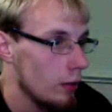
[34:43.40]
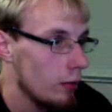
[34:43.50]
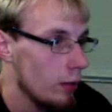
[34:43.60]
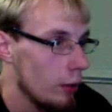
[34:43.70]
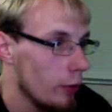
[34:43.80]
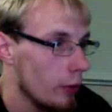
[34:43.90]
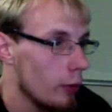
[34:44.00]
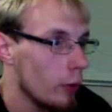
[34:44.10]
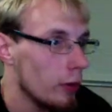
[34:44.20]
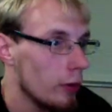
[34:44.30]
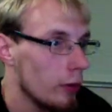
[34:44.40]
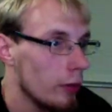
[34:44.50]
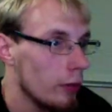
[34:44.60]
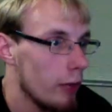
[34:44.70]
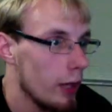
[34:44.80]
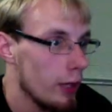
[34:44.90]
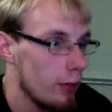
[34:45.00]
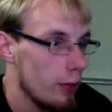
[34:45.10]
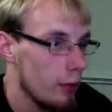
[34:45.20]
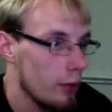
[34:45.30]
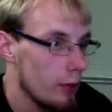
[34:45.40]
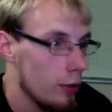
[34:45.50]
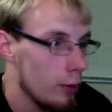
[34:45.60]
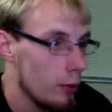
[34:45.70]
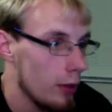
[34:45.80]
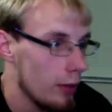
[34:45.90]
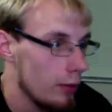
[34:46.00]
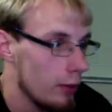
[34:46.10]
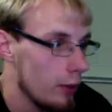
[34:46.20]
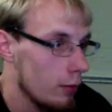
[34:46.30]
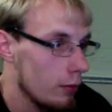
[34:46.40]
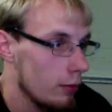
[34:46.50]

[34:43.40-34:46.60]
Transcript: follow the oracle's advice and know thyself.